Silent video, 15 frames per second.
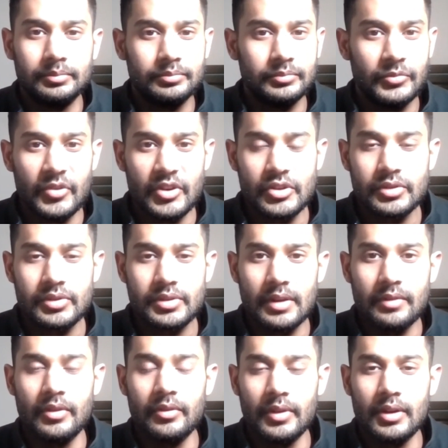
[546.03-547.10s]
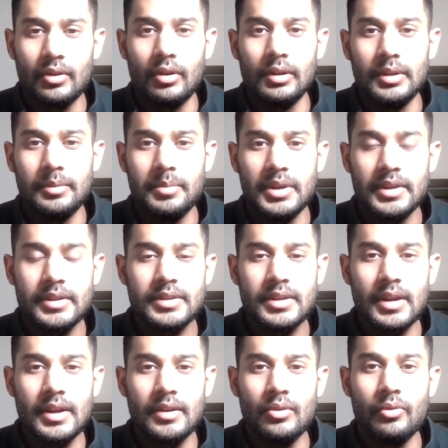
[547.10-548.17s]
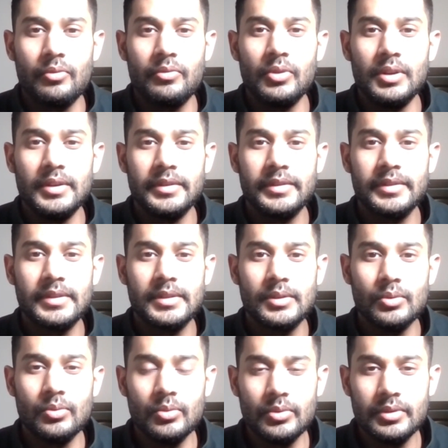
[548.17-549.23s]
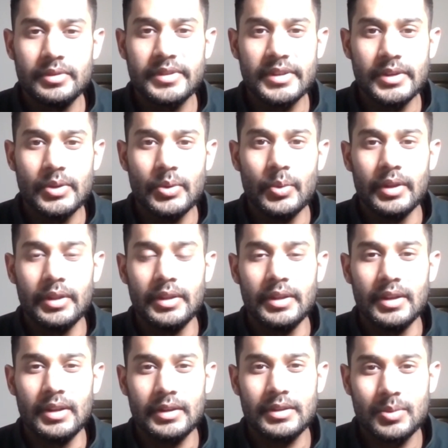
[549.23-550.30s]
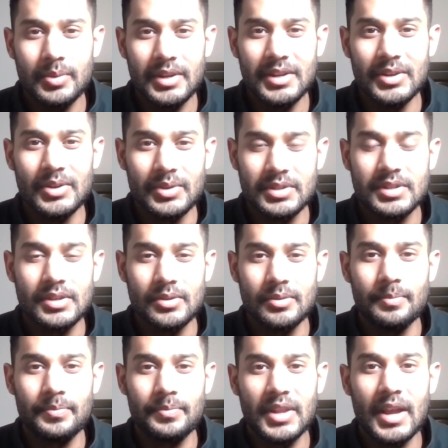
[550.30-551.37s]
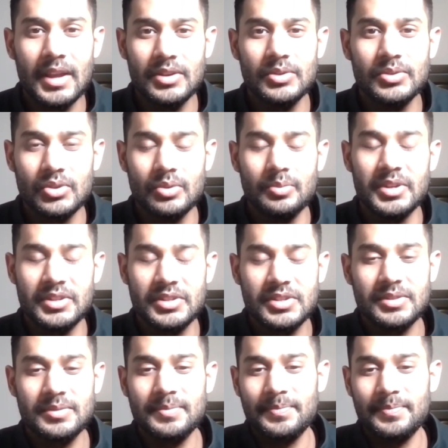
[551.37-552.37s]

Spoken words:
Wish everyone all the best, and hopefully soon see you in the next video. So thank you so much.